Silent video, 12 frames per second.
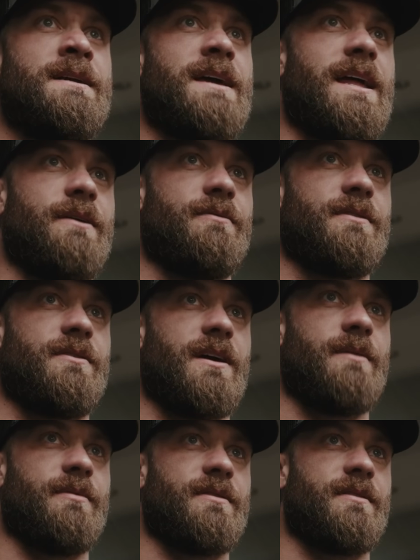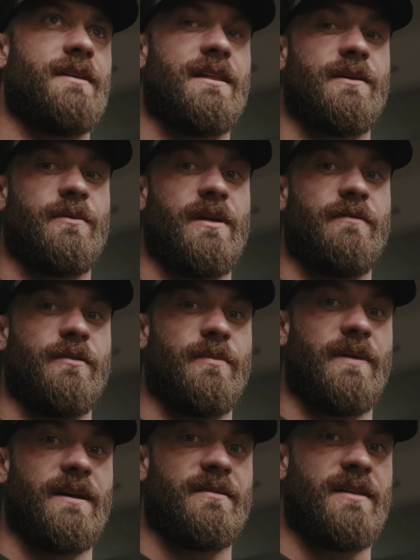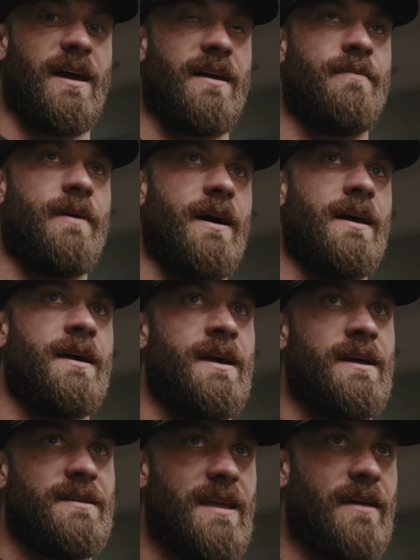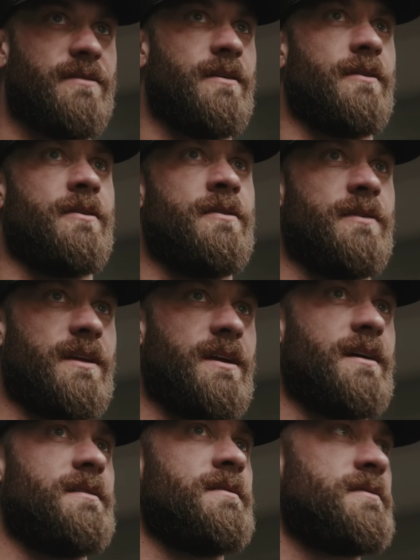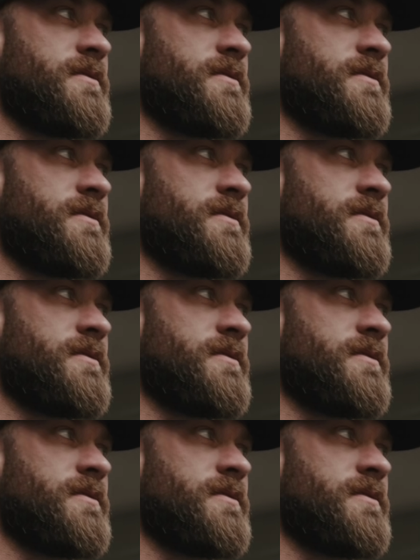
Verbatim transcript: And it was incredible, so nothing will ever replace that. But Death Note, really good.